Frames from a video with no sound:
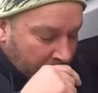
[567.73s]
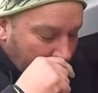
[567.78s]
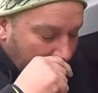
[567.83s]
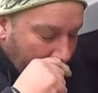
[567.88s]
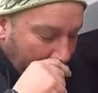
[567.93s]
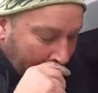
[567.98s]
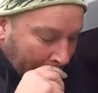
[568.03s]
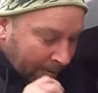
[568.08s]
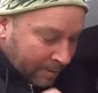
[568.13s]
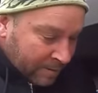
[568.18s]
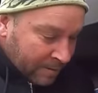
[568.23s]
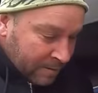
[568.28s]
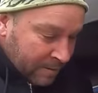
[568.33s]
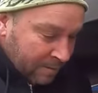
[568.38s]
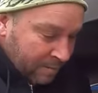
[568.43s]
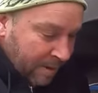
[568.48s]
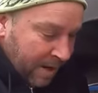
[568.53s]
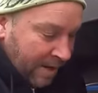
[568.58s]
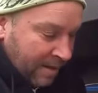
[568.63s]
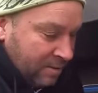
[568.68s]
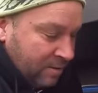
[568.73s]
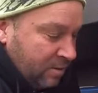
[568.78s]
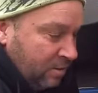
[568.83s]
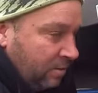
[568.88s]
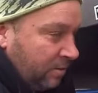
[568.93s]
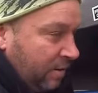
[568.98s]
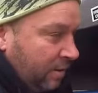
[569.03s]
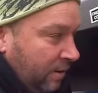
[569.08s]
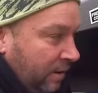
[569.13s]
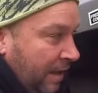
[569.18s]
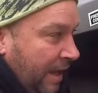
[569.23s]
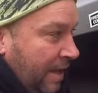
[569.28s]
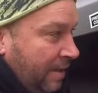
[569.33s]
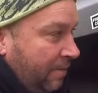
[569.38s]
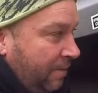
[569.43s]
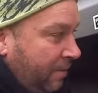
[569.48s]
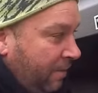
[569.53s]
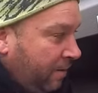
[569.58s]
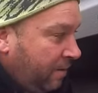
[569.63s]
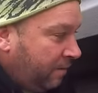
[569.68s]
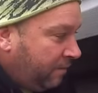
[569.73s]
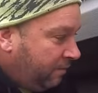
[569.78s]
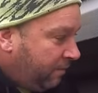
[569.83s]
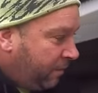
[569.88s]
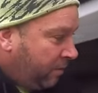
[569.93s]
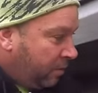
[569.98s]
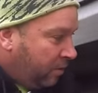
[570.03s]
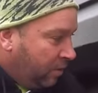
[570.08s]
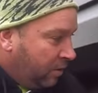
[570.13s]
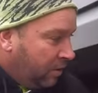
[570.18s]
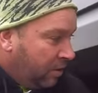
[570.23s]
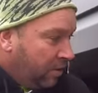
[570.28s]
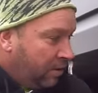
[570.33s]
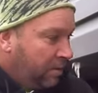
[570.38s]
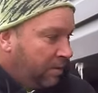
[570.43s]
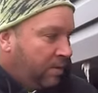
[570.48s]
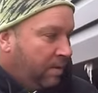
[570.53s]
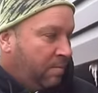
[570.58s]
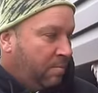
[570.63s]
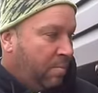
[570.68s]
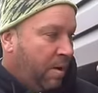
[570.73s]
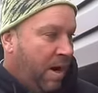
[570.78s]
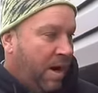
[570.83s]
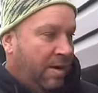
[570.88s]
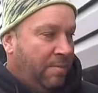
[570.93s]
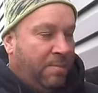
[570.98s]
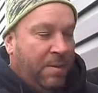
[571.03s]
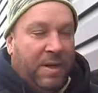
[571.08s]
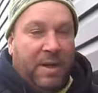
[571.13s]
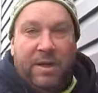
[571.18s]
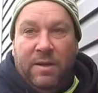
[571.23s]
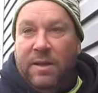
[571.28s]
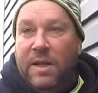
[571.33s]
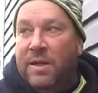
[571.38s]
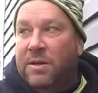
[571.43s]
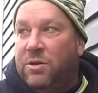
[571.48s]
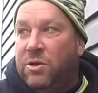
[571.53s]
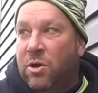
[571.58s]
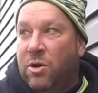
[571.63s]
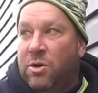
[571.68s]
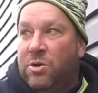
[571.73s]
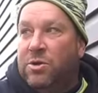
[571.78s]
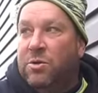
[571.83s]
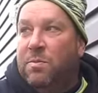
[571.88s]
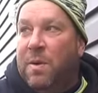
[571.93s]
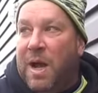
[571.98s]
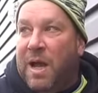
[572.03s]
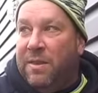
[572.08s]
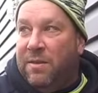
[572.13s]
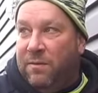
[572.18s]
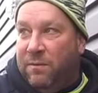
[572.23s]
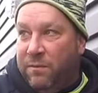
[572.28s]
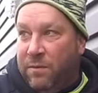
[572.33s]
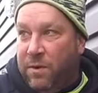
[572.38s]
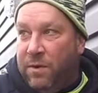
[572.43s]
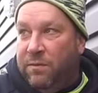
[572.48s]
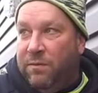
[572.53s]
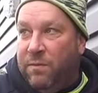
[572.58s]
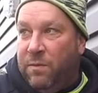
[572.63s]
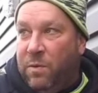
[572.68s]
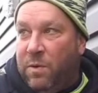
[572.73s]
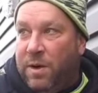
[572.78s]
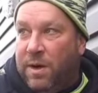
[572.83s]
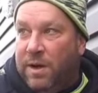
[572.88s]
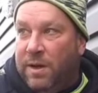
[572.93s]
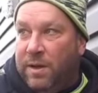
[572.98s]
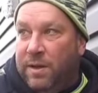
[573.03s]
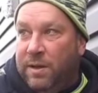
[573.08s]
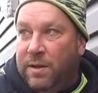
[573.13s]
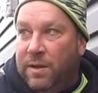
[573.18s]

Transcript: It depends on the length of your piping. They charge you by the foot for it.